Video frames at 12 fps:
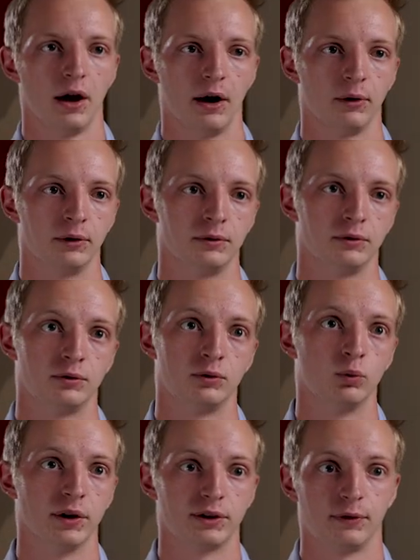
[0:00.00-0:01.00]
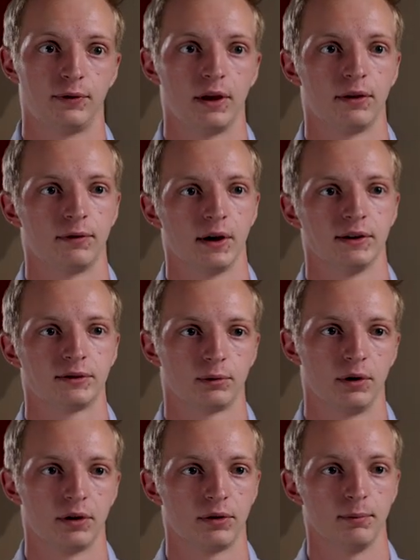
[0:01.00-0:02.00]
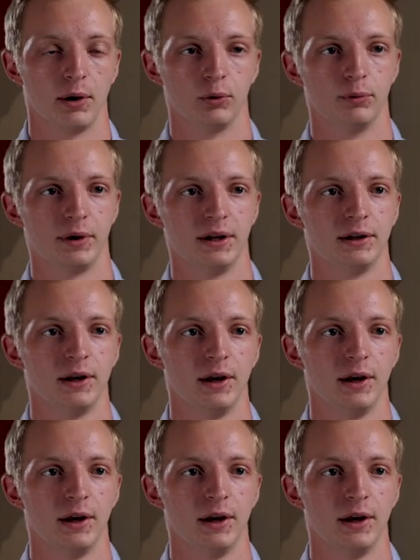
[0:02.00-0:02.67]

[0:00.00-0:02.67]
I went to Faith Fest with my roommate.